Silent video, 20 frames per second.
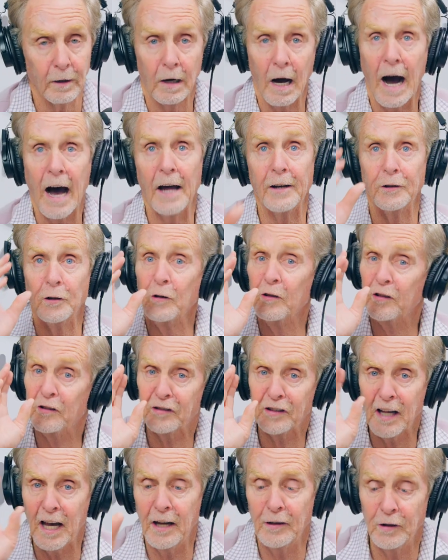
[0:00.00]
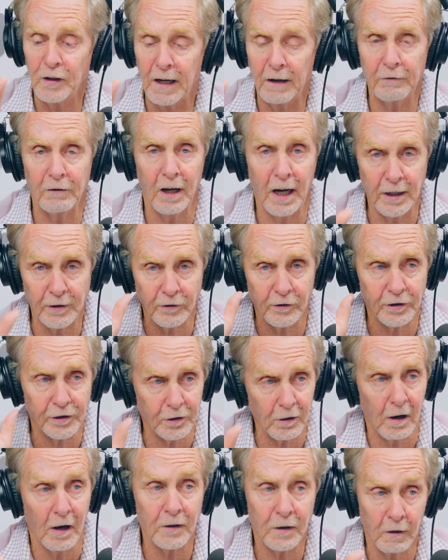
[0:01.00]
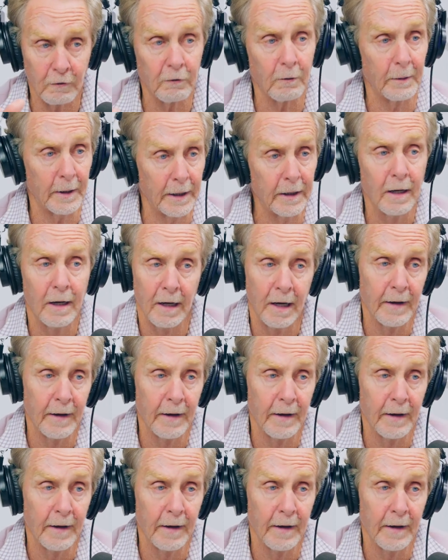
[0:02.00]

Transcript: God, you said you give your angels charge over me.